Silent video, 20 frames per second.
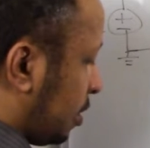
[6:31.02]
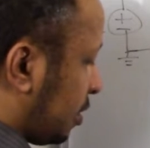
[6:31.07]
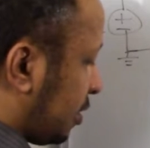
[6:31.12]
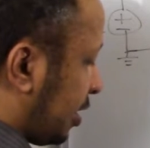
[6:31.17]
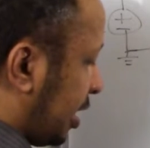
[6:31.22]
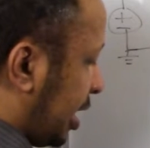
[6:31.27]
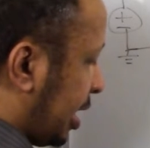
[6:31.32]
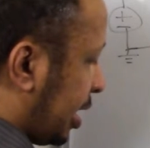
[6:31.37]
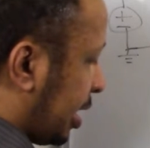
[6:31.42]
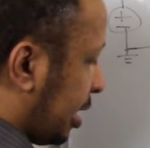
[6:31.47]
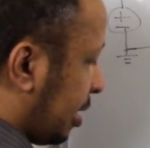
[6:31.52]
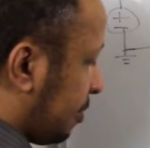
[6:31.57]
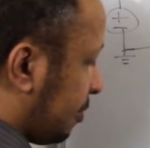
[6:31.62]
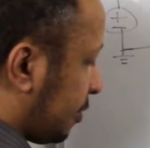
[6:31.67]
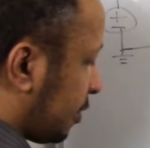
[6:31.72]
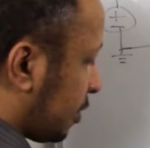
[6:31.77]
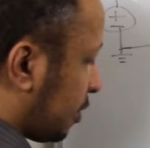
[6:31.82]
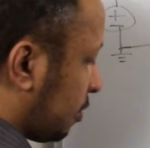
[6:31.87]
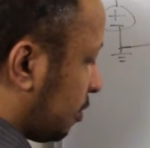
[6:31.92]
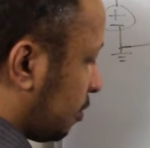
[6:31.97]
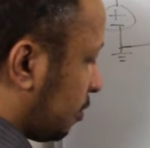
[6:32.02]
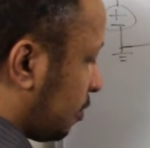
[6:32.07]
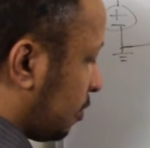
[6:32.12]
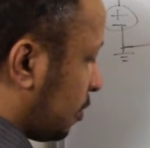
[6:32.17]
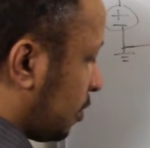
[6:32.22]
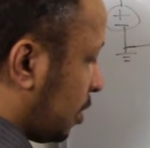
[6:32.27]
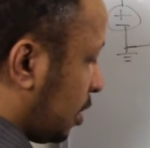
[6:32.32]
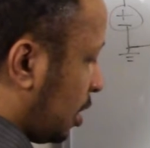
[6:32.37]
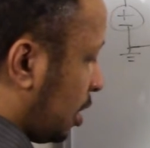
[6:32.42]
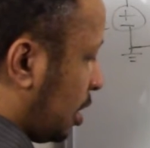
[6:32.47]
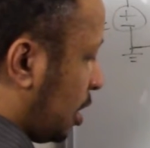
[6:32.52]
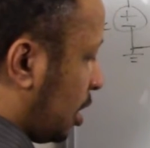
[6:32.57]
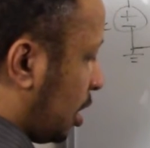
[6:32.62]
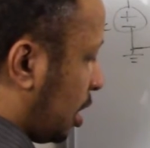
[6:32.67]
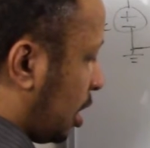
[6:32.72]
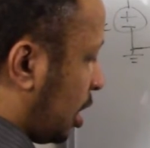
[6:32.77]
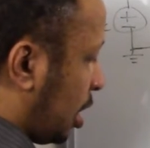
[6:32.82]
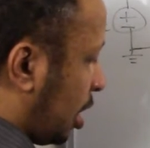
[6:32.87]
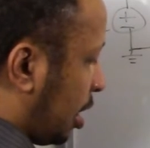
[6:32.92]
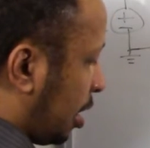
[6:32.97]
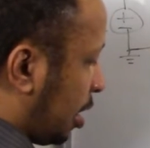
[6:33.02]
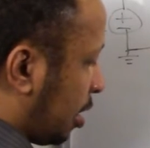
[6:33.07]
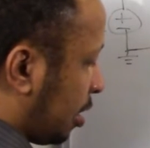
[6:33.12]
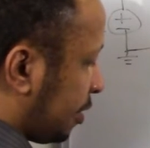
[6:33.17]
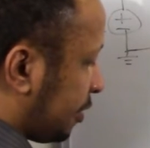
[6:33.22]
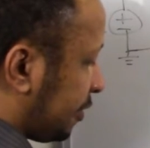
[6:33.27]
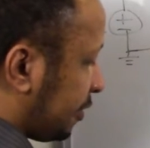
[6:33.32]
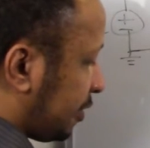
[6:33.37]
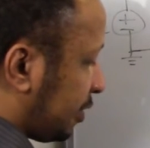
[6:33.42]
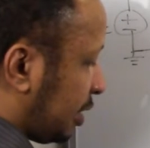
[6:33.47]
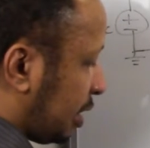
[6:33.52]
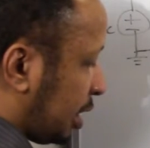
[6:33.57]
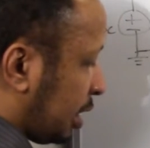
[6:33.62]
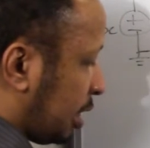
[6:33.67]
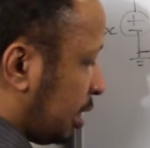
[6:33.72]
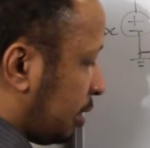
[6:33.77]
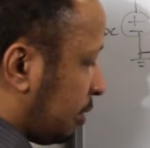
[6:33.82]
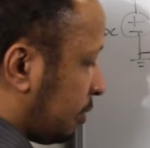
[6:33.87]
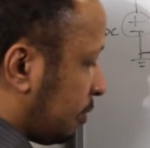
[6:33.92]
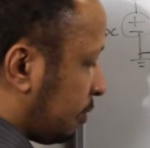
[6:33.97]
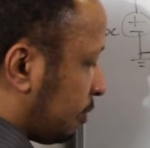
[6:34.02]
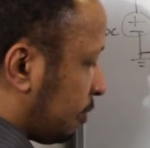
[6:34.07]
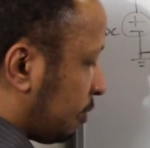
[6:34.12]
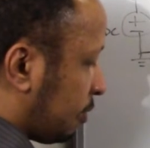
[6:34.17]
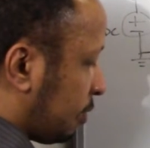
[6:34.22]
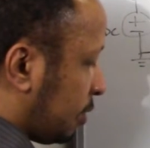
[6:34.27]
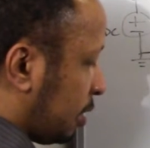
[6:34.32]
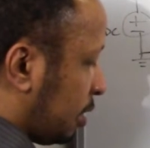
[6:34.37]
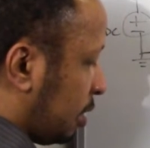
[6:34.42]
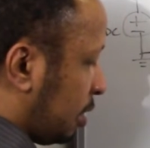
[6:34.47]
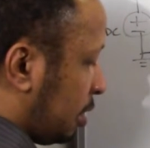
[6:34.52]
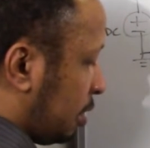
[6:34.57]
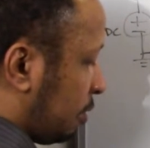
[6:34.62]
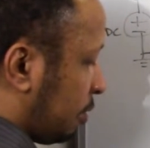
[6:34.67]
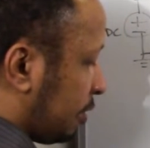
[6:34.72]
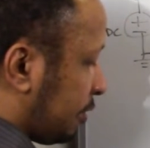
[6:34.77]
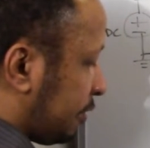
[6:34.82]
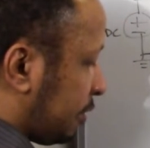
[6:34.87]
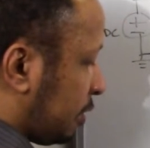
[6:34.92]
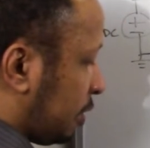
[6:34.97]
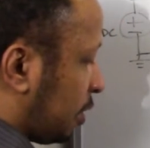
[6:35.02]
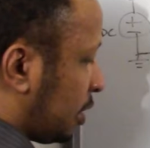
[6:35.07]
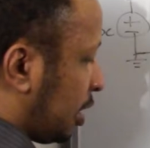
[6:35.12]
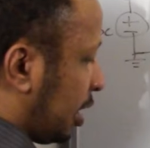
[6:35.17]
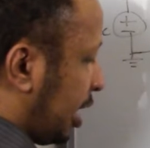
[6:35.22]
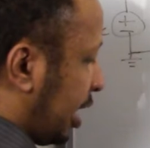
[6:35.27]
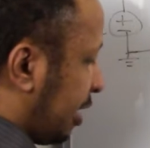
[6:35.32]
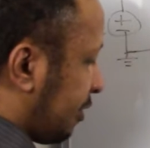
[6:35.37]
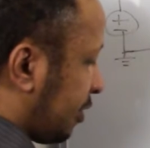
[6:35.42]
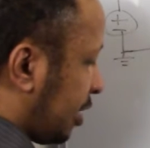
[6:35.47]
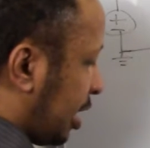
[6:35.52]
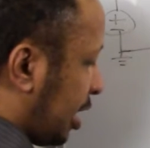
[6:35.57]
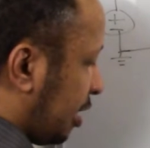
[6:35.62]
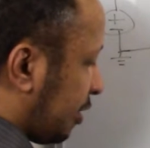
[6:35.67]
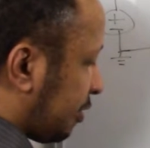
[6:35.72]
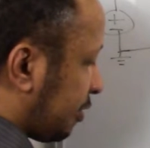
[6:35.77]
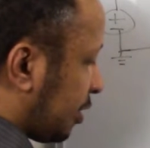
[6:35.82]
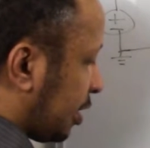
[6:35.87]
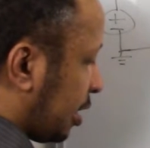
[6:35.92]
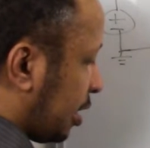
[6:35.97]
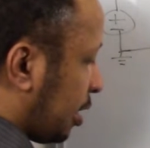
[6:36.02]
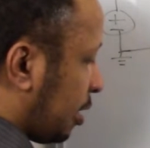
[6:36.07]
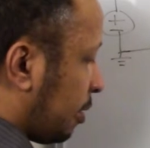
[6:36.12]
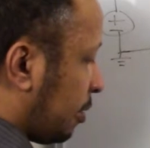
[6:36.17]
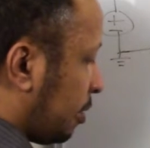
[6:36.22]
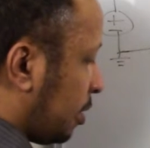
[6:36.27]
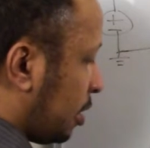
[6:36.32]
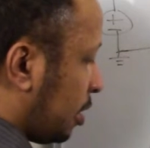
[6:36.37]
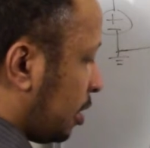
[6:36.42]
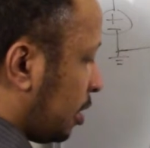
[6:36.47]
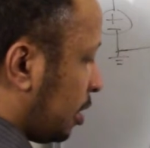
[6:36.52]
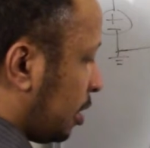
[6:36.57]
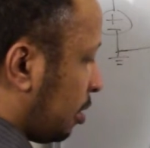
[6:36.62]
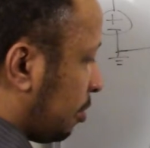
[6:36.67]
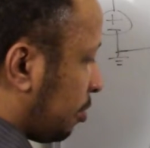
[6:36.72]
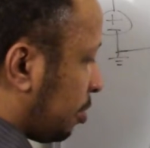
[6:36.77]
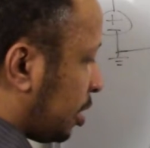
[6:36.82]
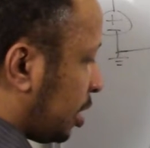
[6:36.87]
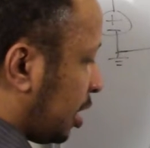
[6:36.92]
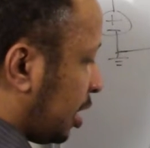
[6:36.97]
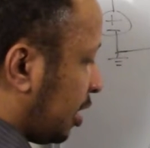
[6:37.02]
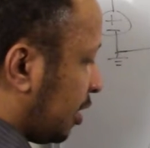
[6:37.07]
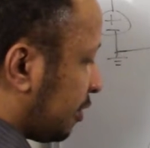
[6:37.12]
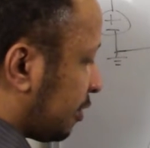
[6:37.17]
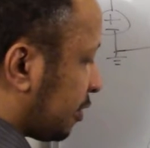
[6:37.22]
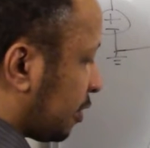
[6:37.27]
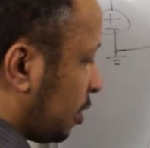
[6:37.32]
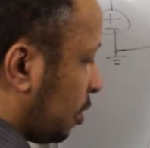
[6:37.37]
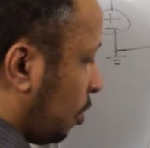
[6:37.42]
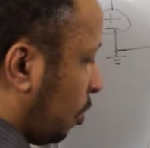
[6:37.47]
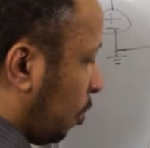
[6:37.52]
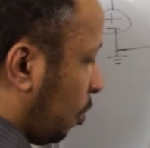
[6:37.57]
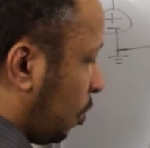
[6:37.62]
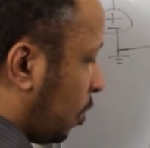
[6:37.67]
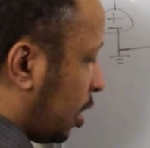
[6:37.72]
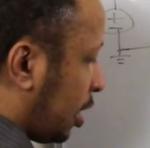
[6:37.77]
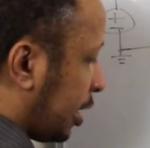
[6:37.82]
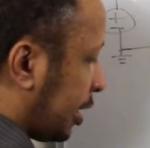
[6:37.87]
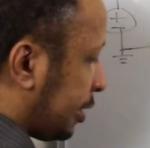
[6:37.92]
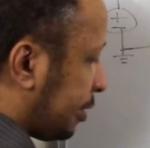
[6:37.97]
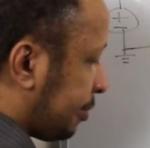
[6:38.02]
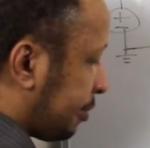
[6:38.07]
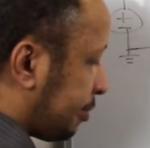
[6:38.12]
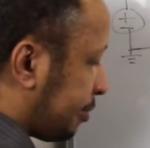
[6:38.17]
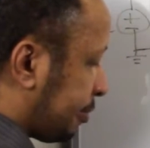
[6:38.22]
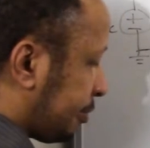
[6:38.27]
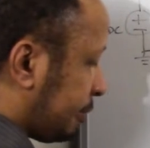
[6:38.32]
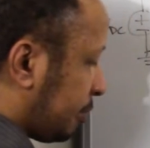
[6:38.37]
times rc, we're still going to have s there, plus 1.